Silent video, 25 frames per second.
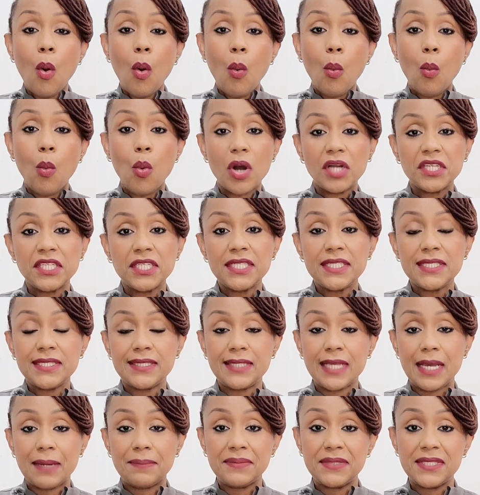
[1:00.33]
what are the
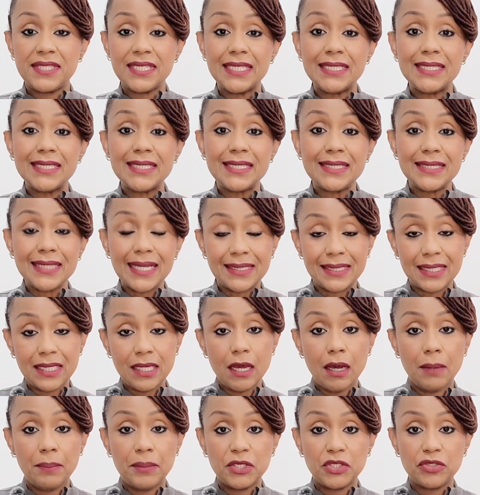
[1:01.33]
steps in setting
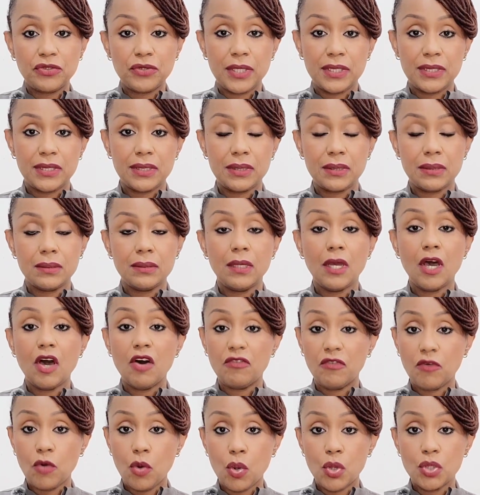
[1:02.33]
up a trust?
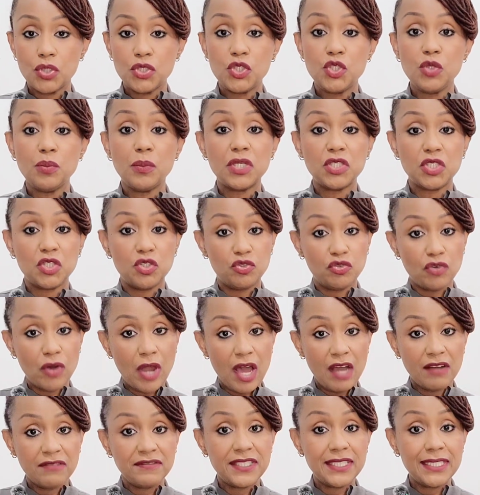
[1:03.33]
Of course, you must
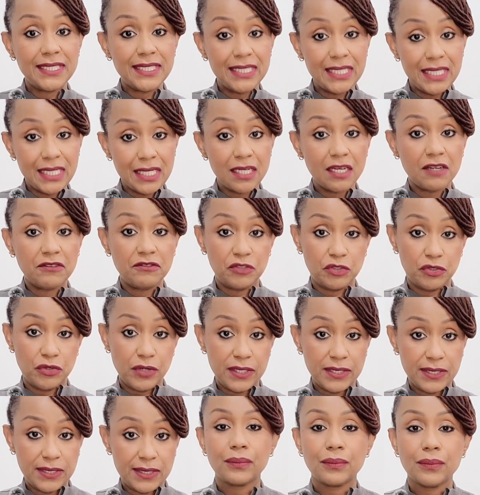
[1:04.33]
draft the deed of
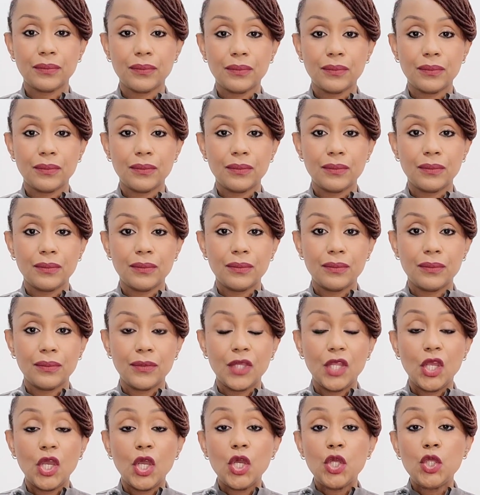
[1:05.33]
trust.
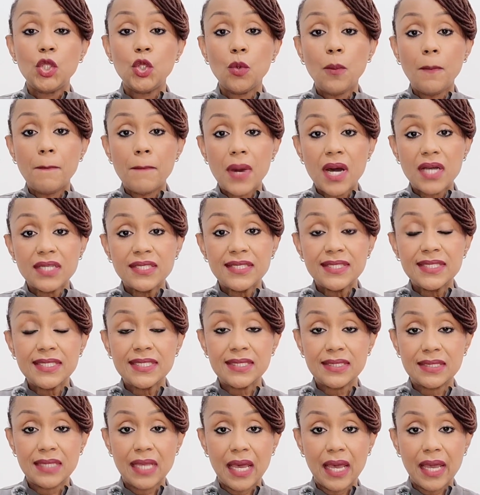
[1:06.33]
You must
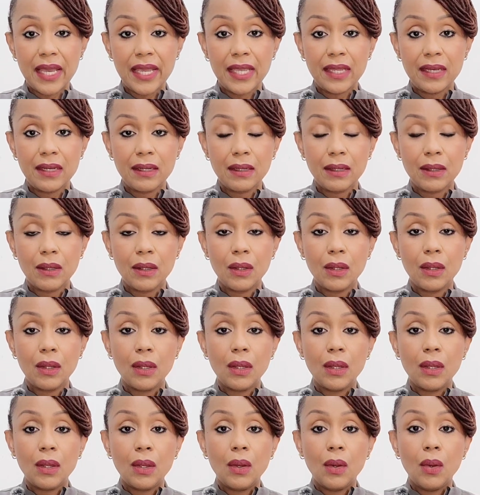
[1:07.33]
decide
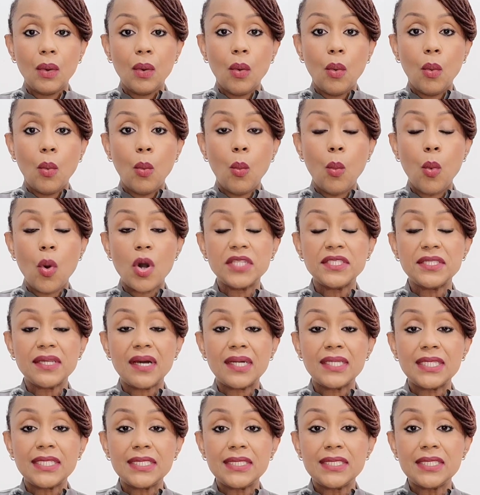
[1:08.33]
what are
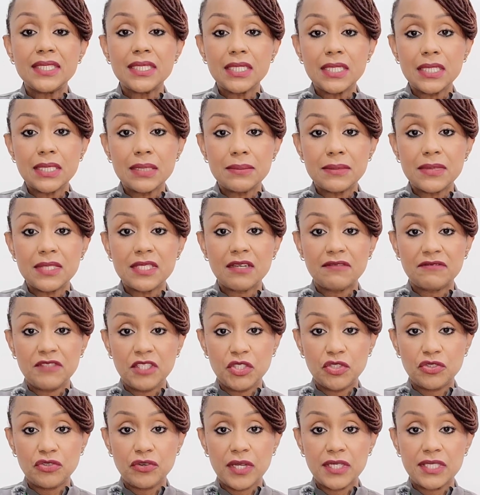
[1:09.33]
the terms of the
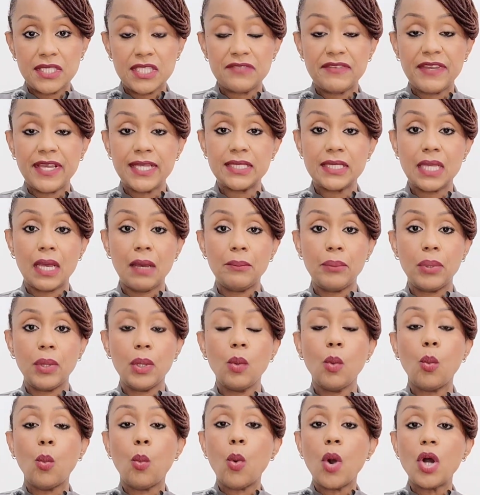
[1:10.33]
trust. For
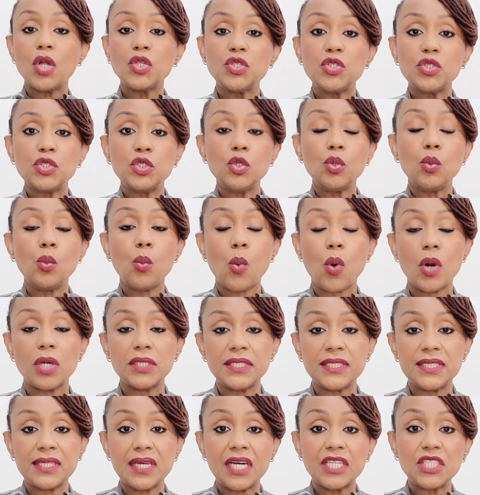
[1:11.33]
example, what do you
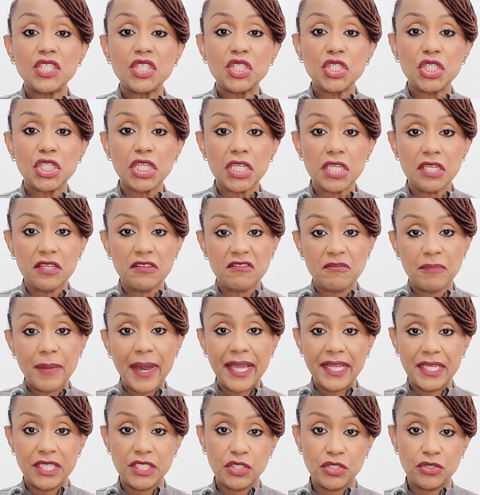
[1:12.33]
want to achieve by
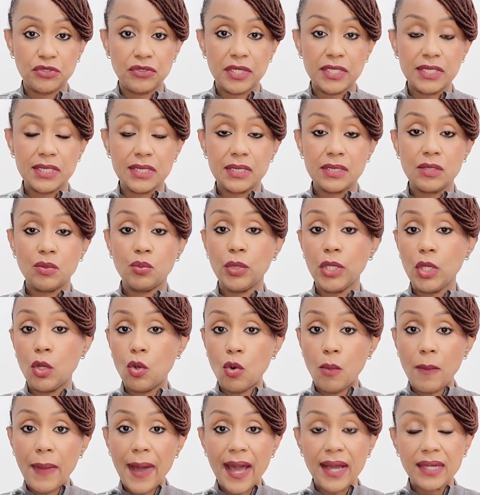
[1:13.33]
this trust? We go
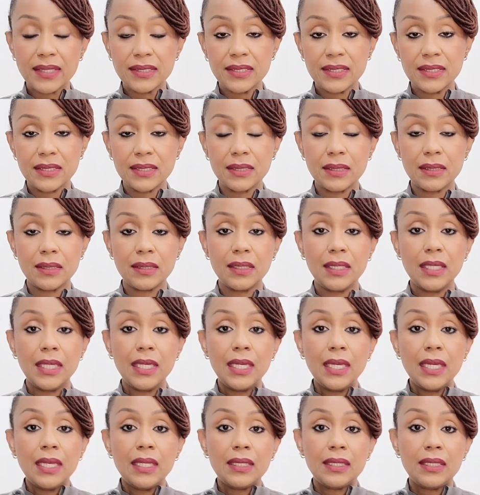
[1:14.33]
back to
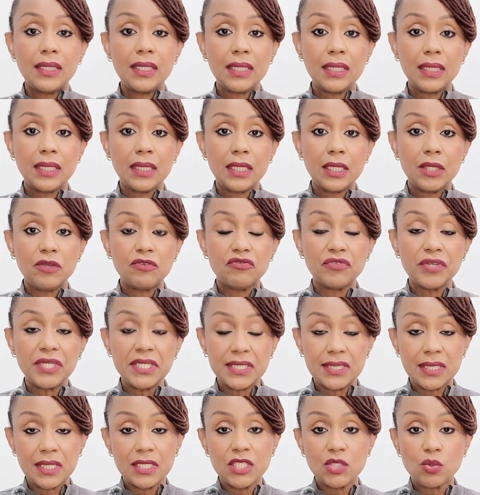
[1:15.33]
the
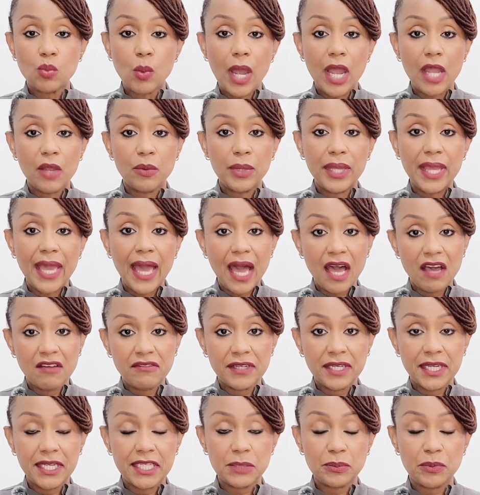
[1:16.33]
reasons why we have
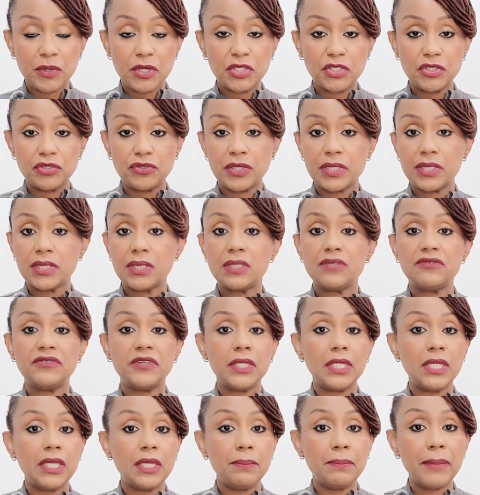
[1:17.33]
an express trust: for
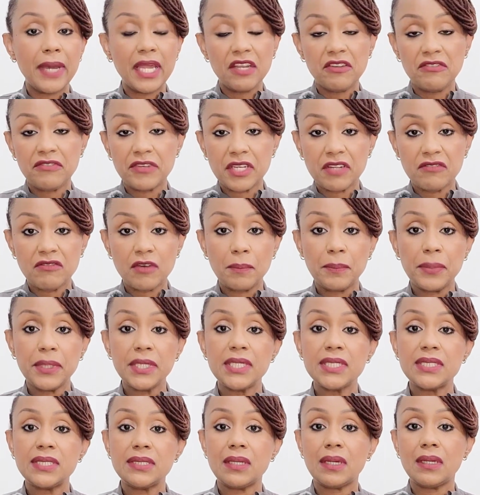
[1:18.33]
the benefit of a
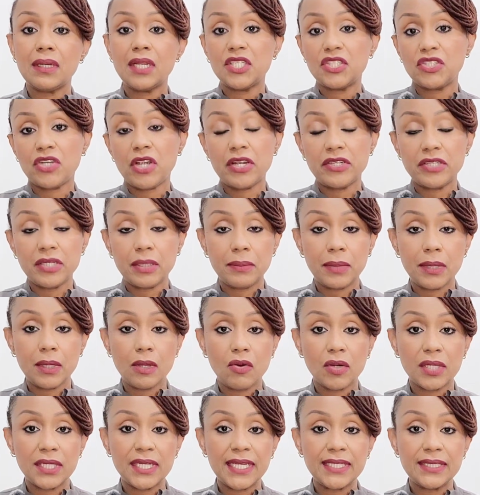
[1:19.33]
person, a charitable
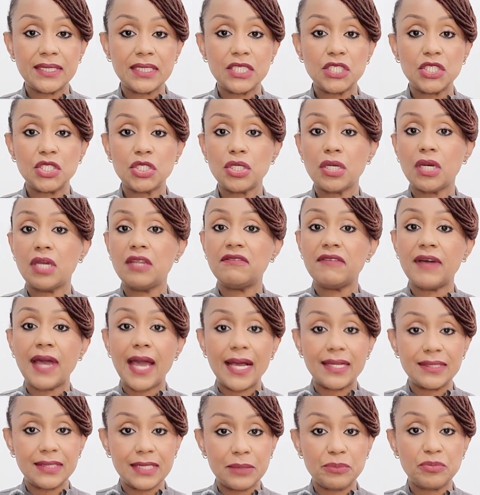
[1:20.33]
organization, for
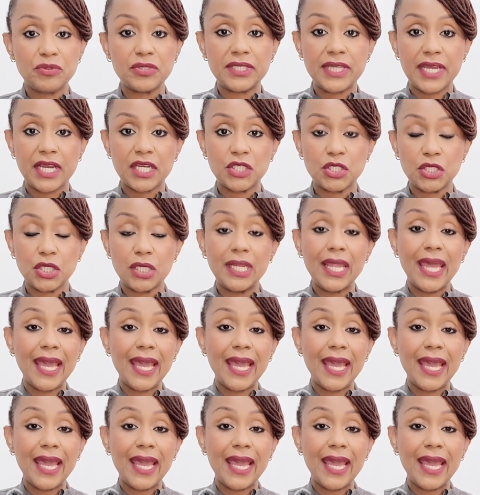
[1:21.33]
asset protection,